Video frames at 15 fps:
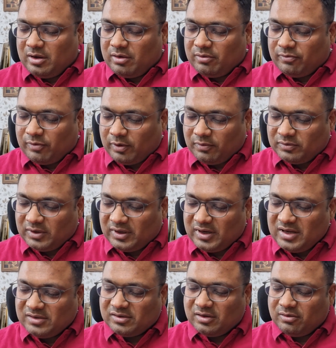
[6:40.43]
One of the
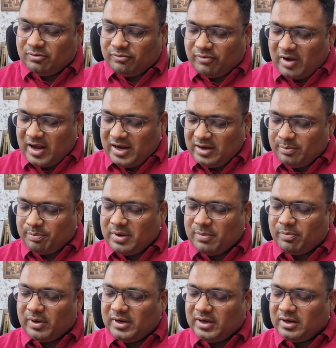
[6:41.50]
reasons why
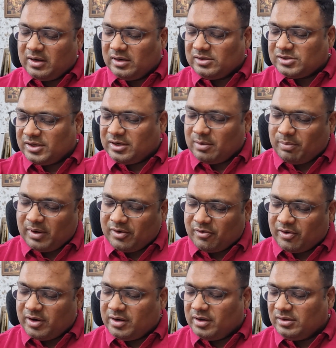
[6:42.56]
people indulge in Dabba
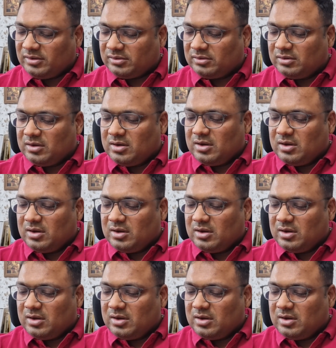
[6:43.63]
trade is